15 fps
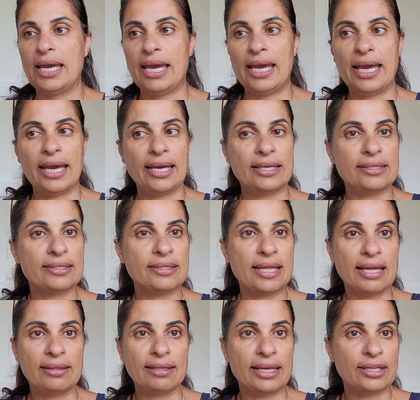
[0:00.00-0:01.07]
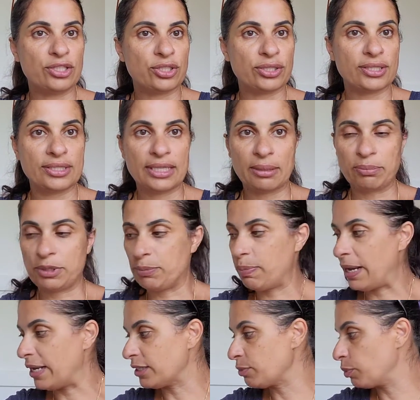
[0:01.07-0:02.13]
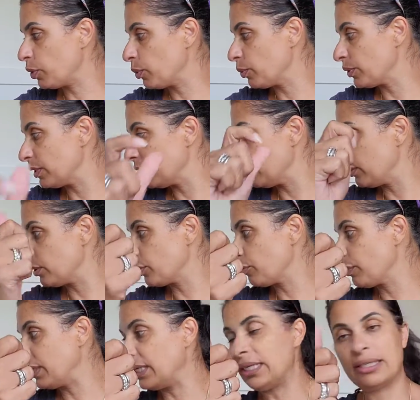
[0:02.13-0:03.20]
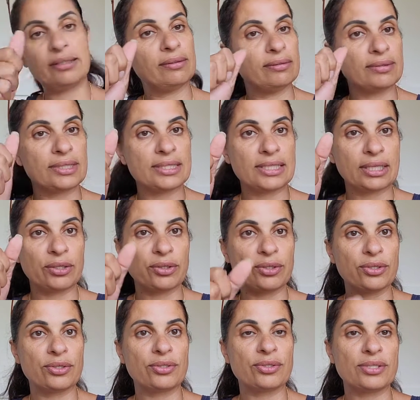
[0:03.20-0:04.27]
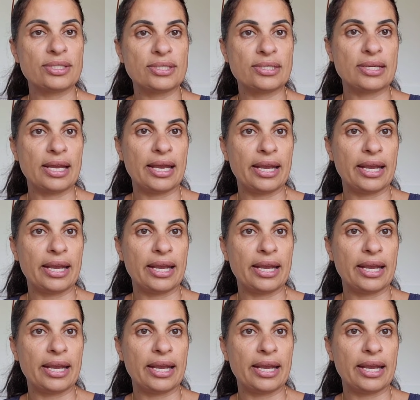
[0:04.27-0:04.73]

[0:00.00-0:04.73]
And then they just stamped our passport with little green stickers,